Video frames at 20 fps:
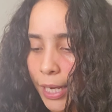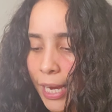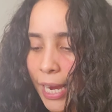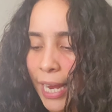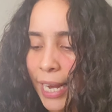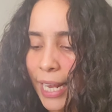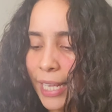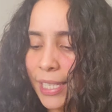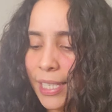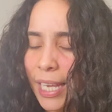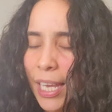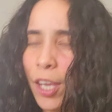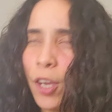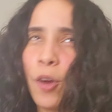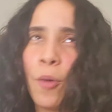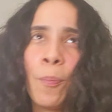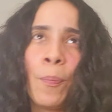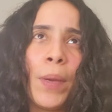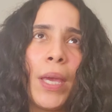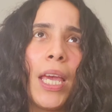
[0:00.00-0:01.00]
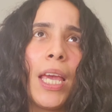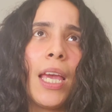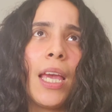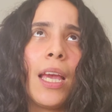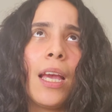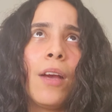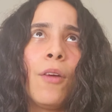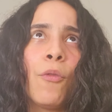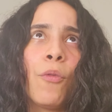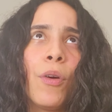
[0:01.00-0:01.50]
And it's like you're
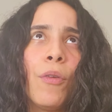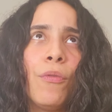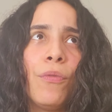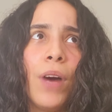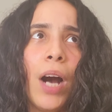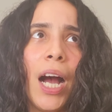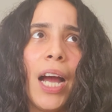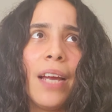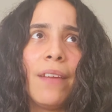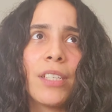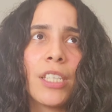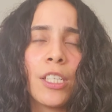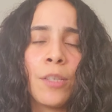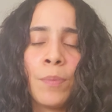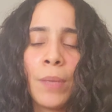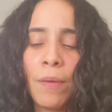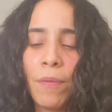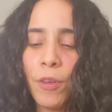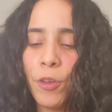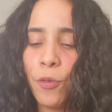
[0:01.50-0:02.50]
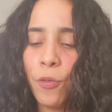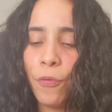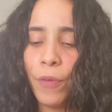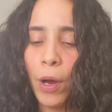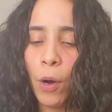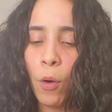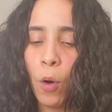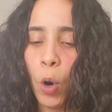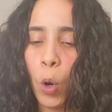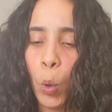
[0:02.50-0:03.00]
being revived because maybe you
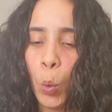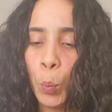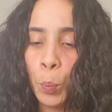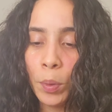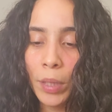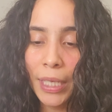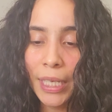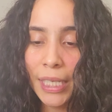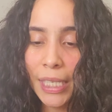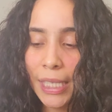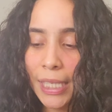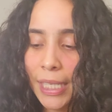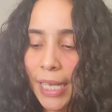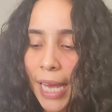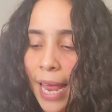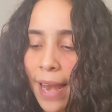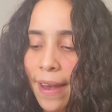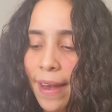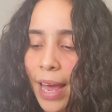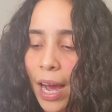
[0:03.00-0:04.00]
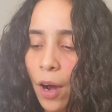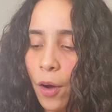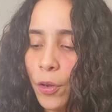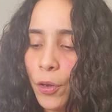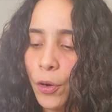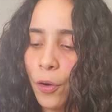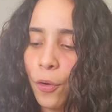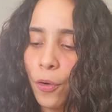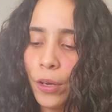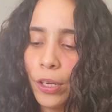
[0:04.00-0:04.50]
felt hopeless and now
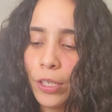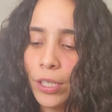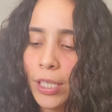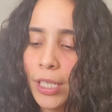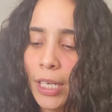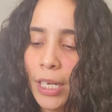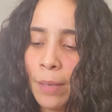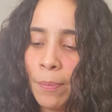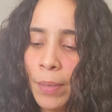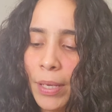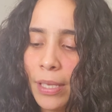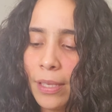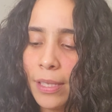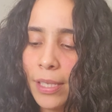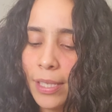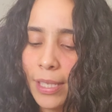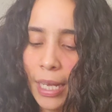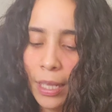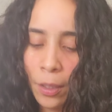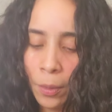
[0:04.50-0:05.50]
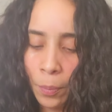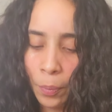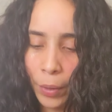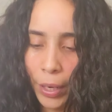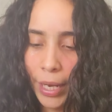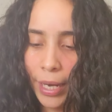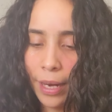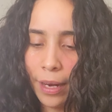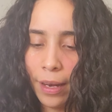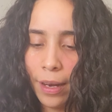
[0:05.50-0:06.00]
you're just going to be
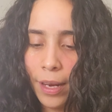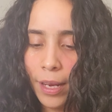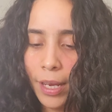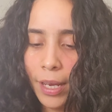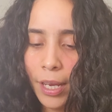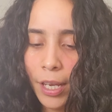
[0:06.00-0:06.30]
celebrated,